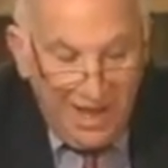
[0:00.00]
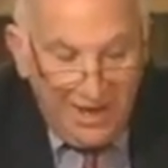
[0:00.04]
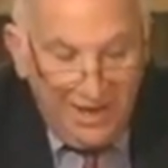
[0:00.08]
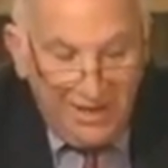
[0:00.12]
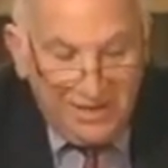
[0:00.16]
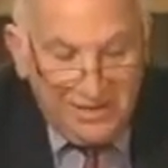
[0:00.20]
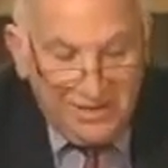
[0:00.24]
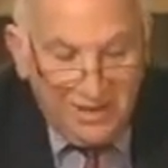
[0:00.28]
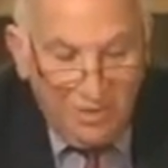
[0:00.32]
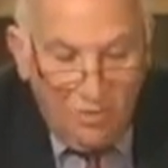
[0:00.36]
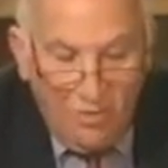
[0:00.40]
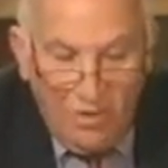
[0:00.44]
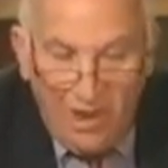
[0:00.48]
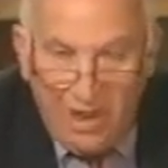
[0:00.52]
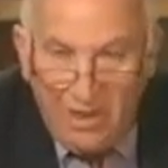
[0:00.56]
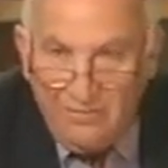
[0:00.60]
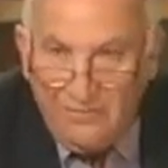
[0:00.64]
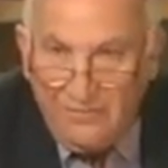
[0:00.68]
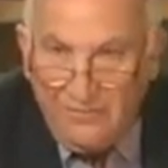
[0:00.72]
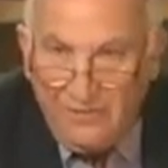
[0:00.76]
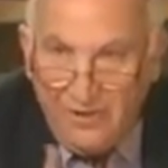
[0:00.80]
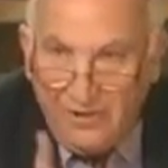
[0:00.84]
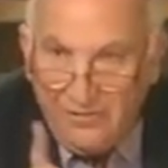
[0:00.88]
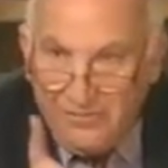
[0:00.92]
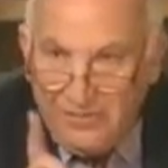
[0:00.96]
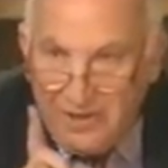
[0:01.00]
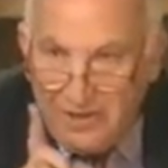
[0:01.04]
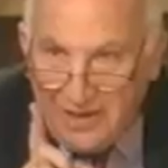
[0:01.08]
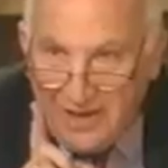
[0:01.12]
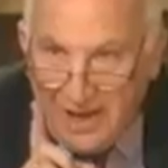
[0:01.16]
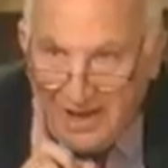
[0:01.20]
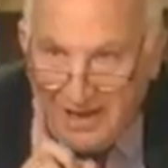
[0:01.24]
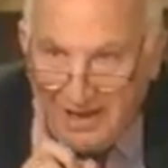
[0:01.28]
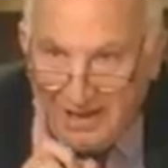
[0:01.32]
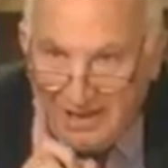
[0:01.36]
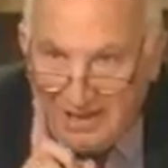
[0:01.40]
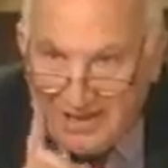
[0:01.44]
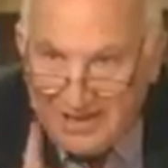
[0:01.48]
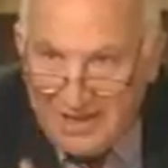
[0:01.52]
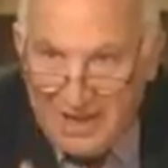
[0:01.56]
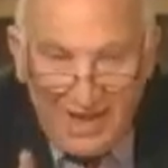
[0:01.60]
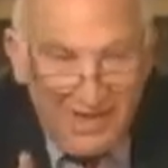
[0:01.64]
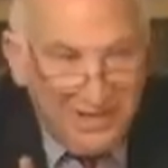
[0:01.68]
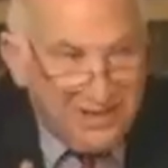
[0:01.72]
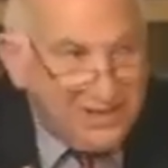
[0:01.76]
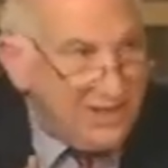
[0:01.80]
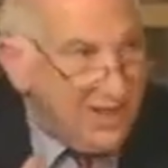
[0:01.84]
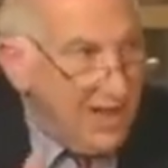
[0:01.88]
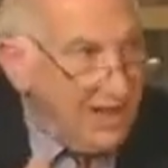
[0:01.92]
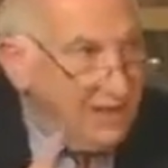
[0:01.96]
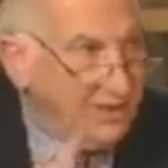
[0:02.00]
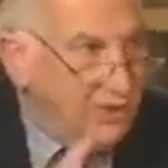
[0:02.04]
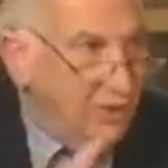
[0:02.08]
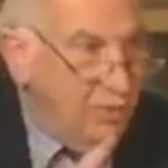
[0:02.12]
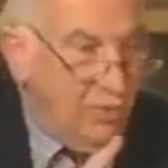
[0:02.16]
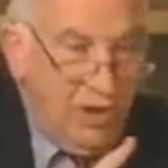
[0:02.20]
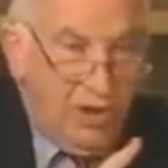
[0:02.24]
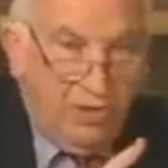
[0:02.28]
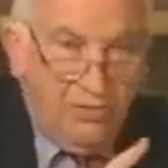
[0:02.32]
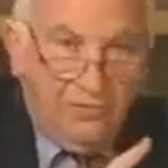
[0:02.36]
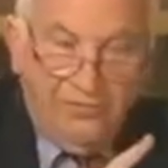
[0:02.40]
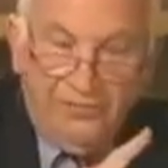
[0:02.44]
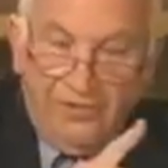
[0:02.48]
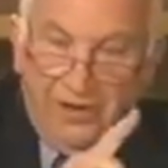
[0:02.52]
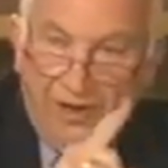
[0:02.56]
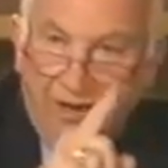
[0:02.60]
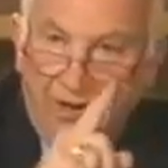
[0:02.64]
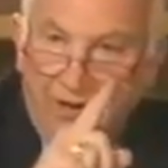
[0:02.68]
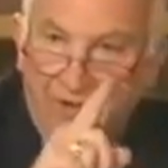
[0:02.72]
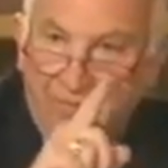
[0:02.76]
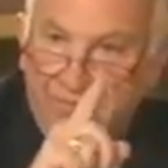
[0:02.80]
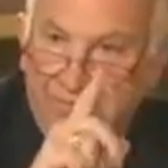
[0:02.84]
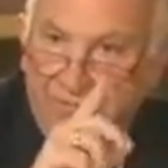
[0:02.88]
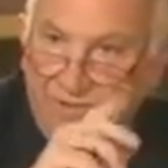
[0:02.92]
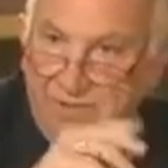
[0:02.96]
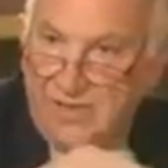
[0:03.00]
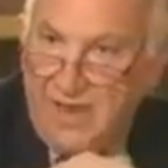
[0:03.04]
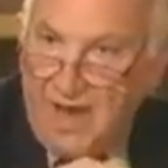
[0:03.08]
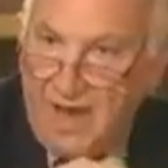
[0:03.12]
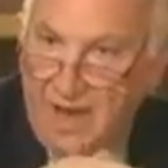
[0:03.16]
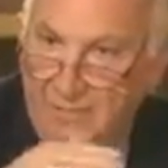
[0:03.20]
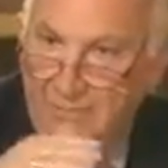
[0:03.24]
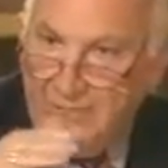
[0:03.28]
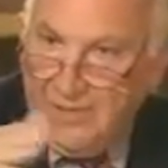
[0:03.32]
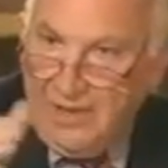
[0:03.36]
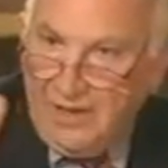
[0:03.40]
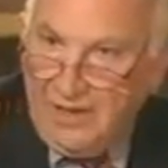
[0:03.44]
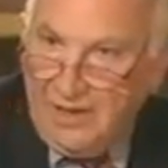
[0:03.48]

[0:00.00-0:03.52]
And it's the welfare of the United States, not the welfare of Tom,